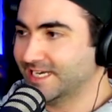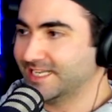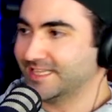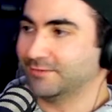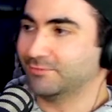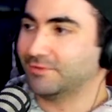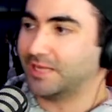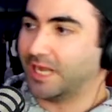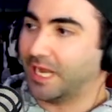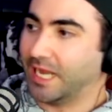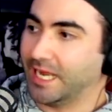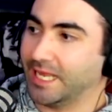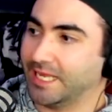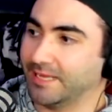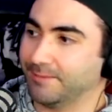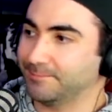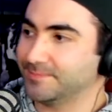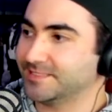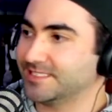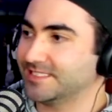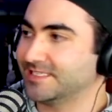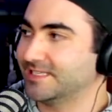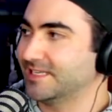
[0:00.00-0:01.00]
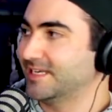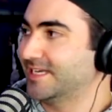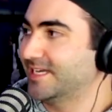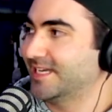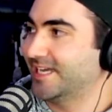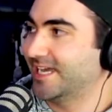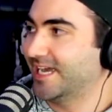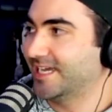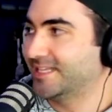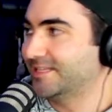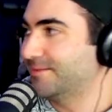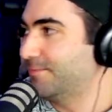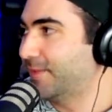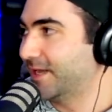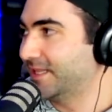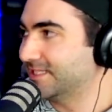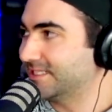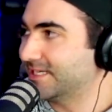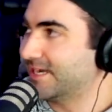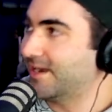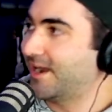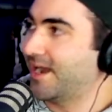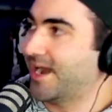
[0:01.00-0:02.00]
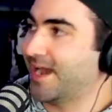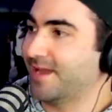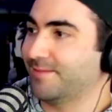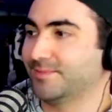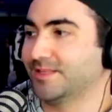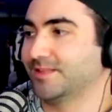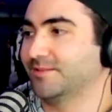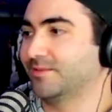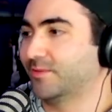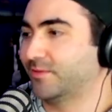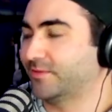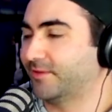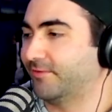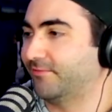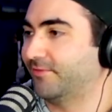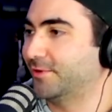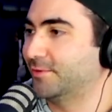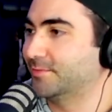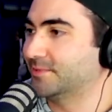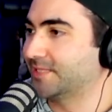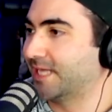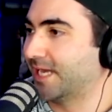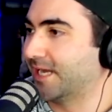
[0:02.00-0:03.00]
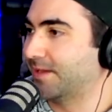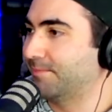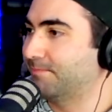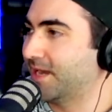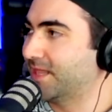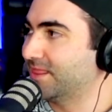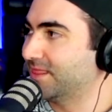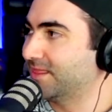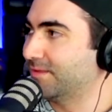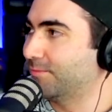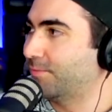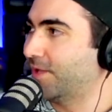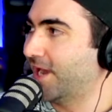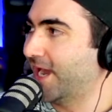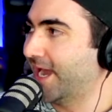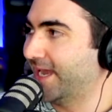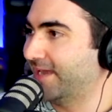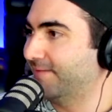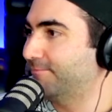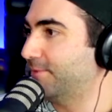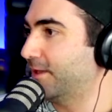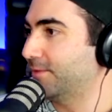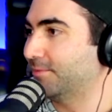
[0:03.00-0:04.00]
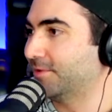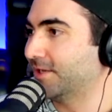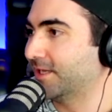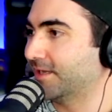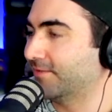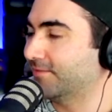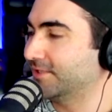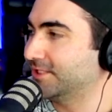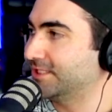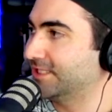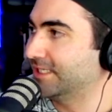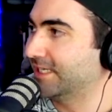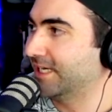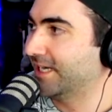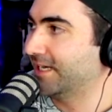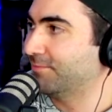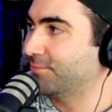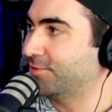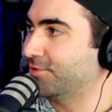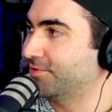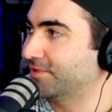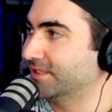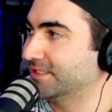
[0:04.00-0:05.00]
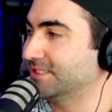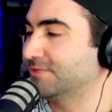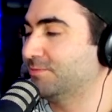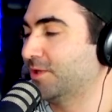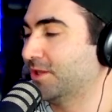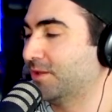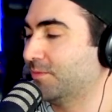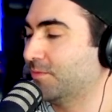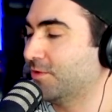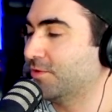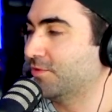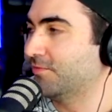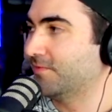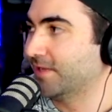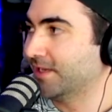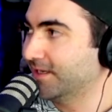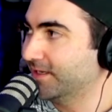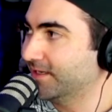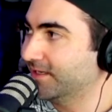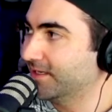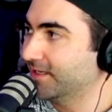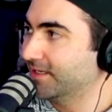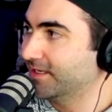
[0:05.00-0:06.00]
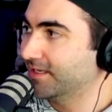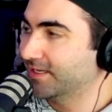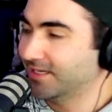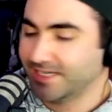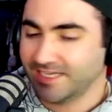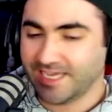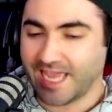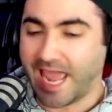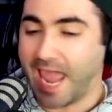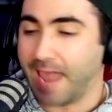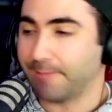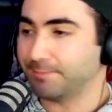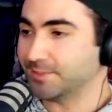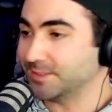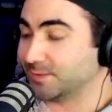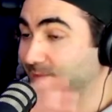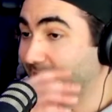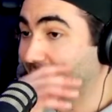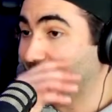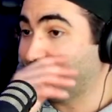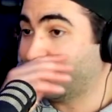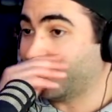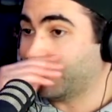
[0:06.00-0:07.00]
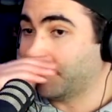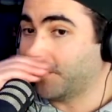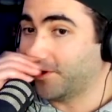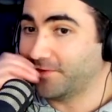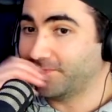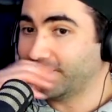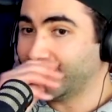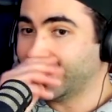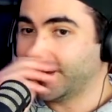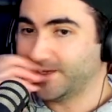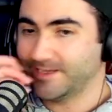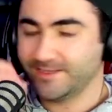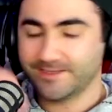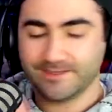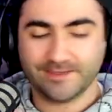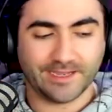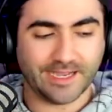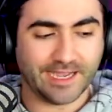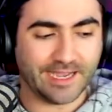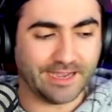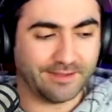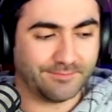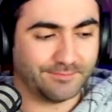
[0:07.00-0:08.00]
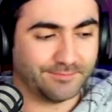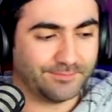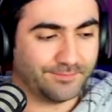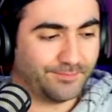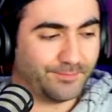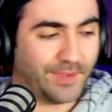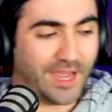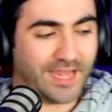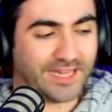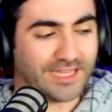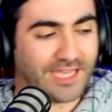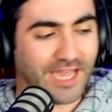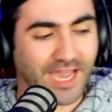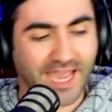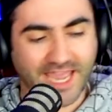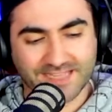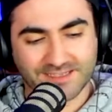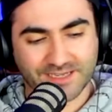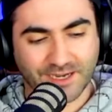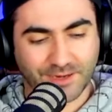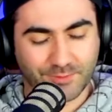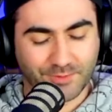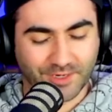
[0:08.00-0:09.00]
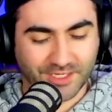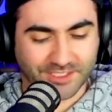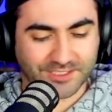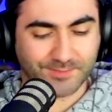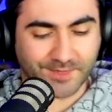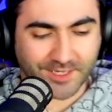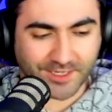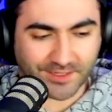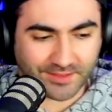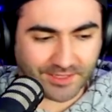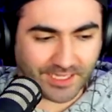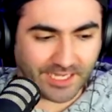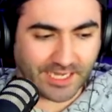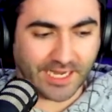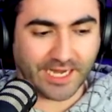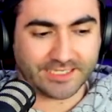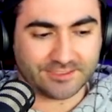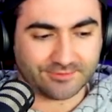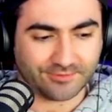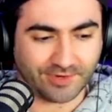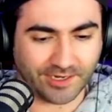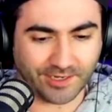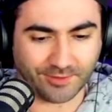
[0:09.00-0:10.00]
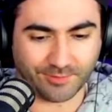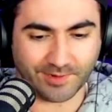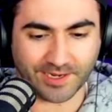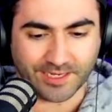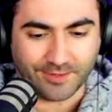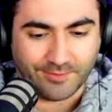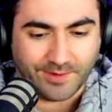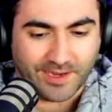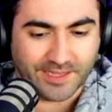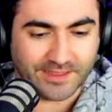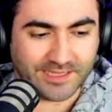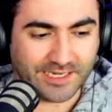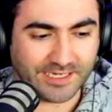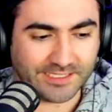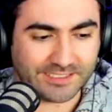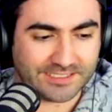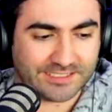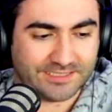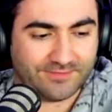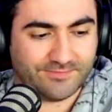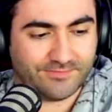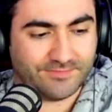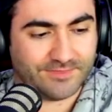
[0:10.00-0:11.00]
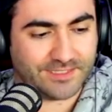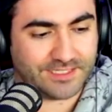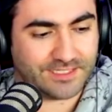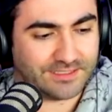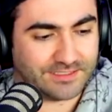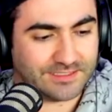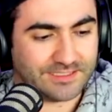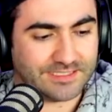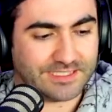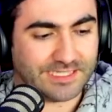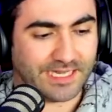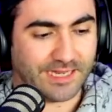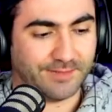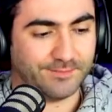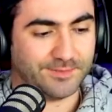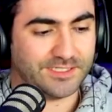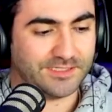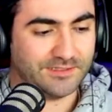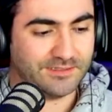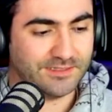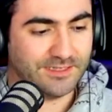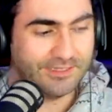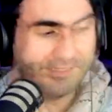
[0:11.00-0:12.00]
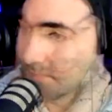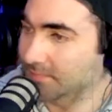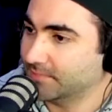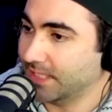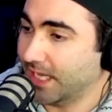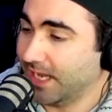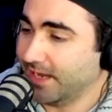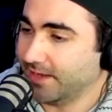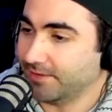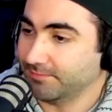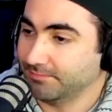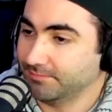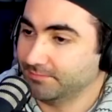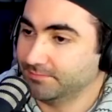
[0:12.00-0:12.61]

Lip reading: little clips. And then by the time the film's like a month away, people don't give a shit anymore. They just want the movie. That happens with every movie. But yeah, I wanted to be on there like straight away anyway, and then I just fucking slept. Yeah.